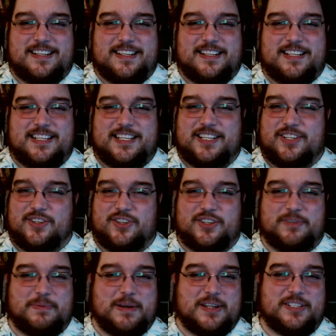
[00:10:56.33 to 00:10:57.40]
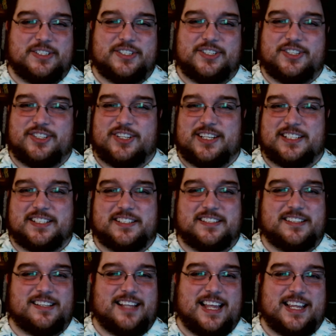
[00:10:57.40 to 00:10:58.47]
Iuchiban's just
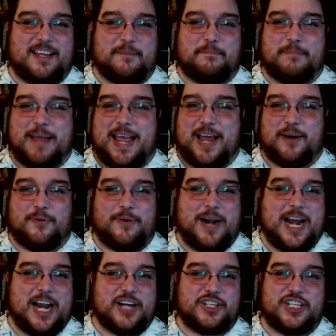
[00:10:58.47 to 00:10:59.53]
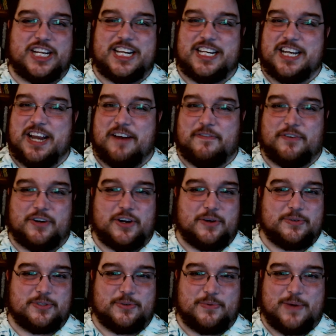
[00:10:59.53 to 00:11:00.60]
like a bad rash. He never goes
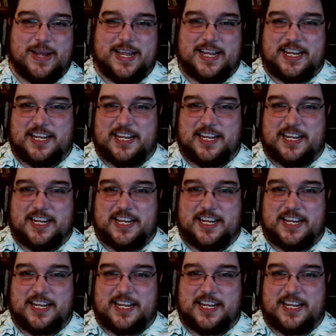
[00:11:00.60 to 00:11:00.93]
away.